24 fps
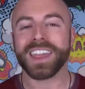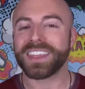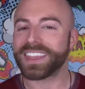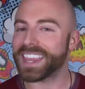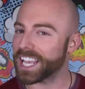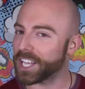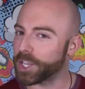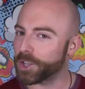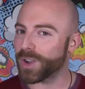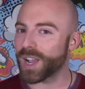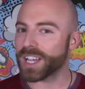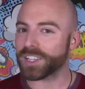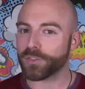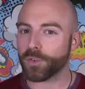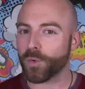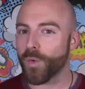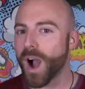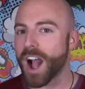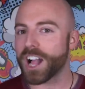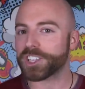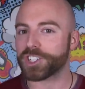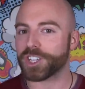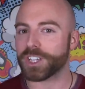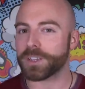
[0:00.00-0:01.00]
Thank you guys for
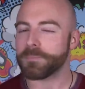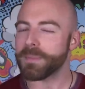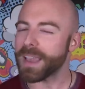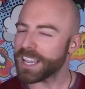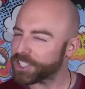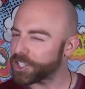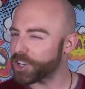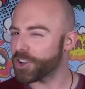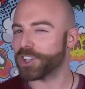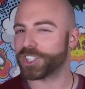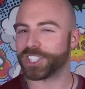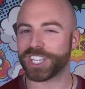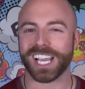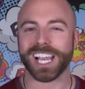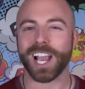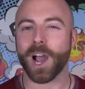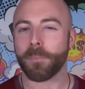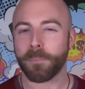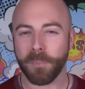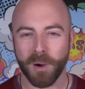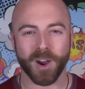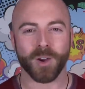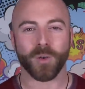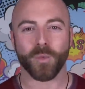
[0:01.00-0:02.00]
watching. Make sure you check
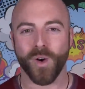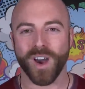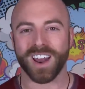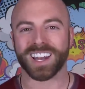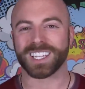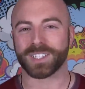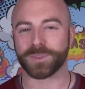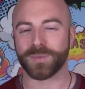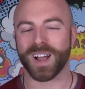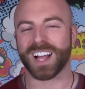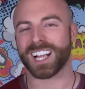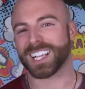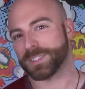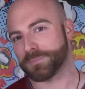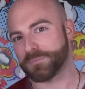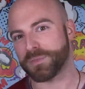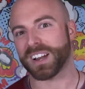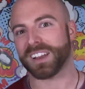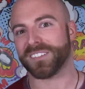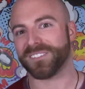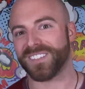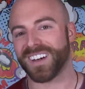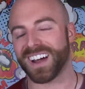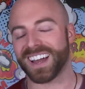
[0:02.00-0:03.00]
out part one as well, it's
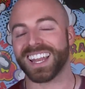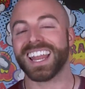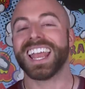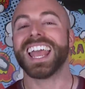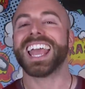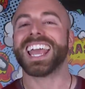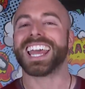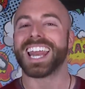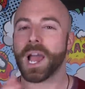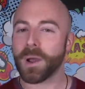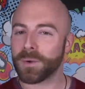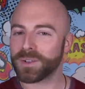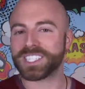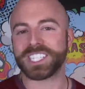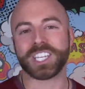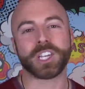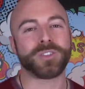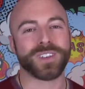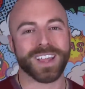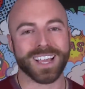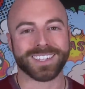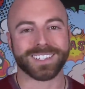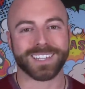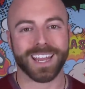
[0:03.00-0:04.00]
pretty fun. And I will see
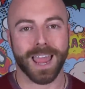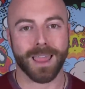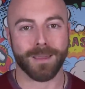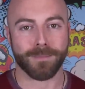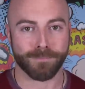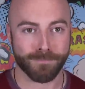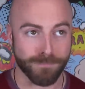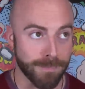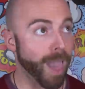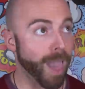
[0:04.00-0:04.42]
you next time,